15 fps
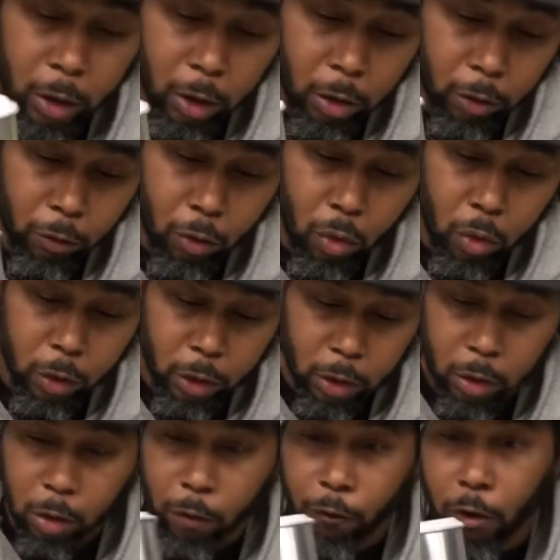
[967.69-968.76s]
Of course, this is the
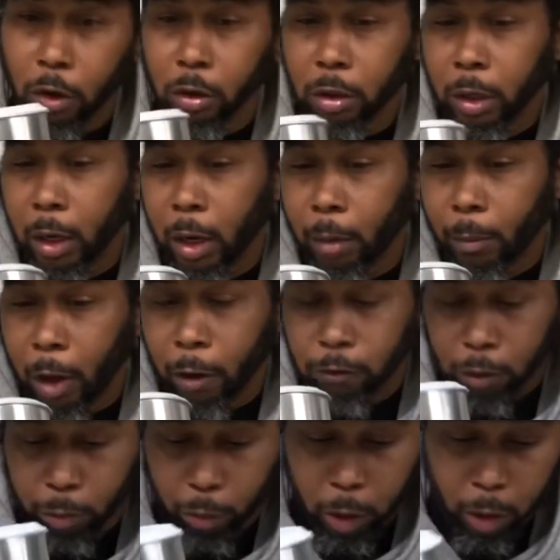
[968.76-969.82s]
first time I've
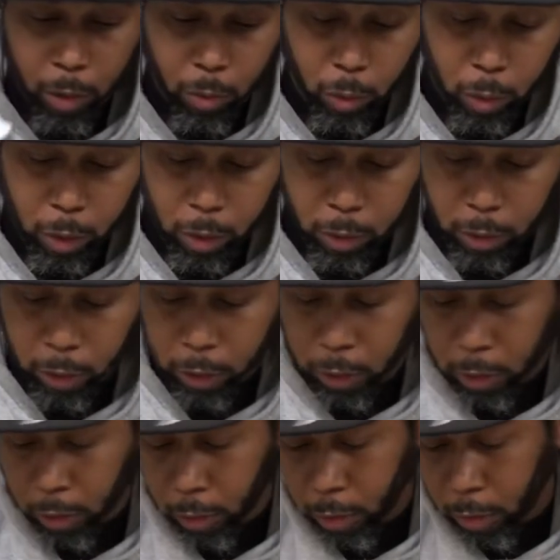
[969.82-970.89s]
sprayed with it, just
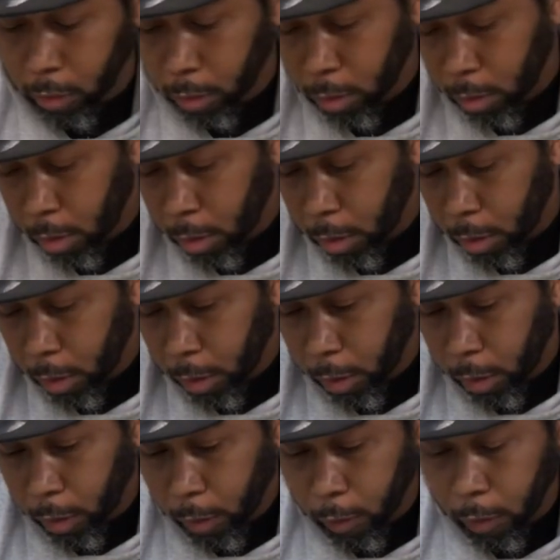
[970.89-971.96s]
to
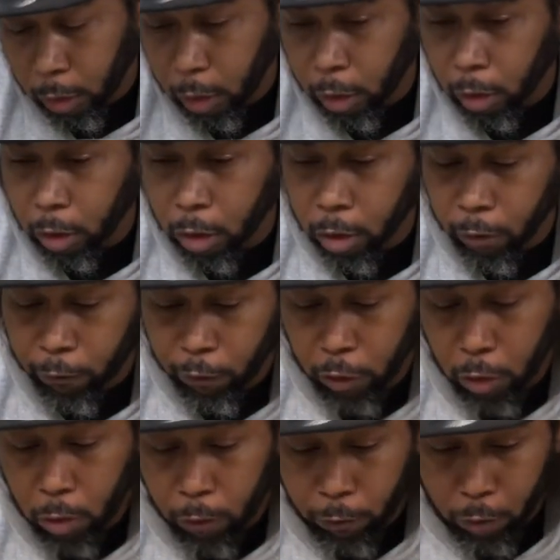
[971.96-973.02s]
get a good feel
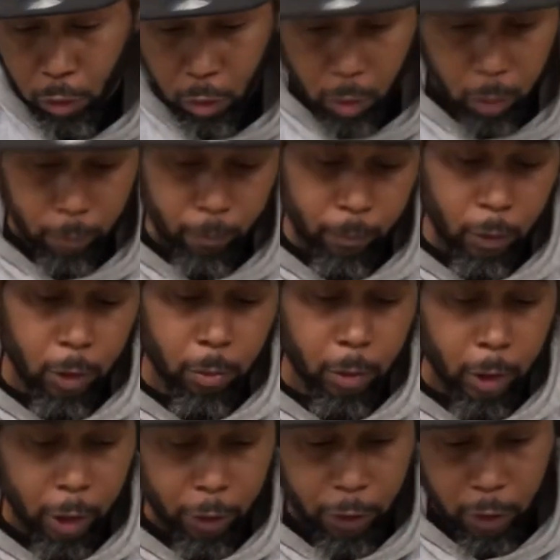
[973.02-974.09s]
for it. But I
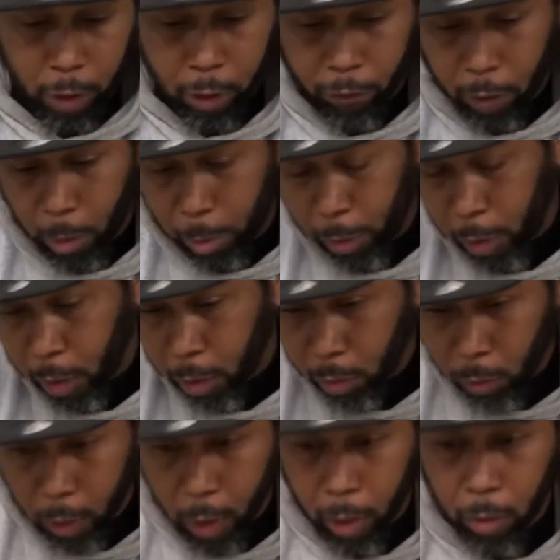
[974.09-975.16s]
think if I play
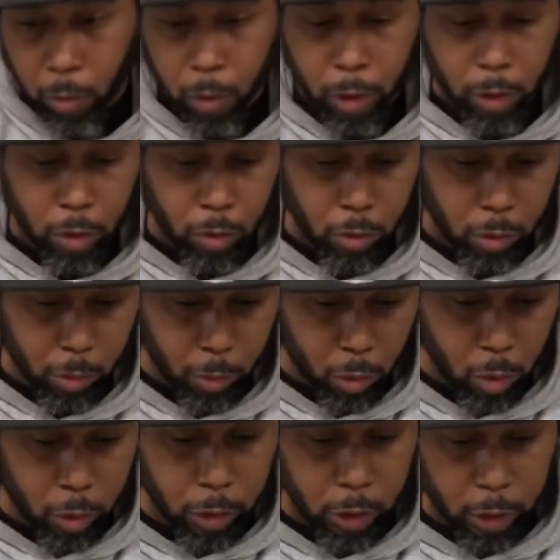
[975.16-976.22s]
around with it, do some more
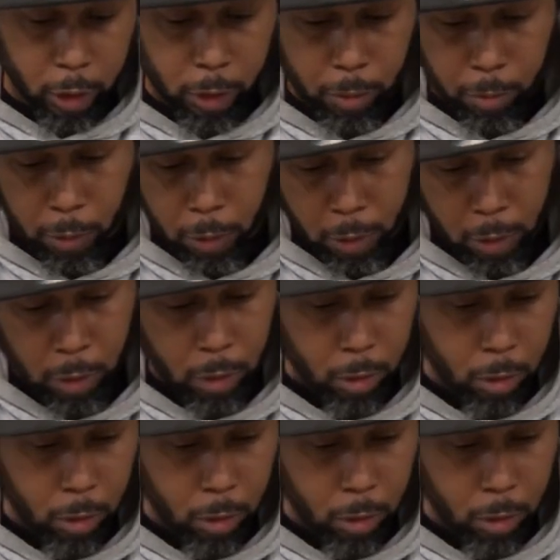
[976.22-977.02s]
adjustments.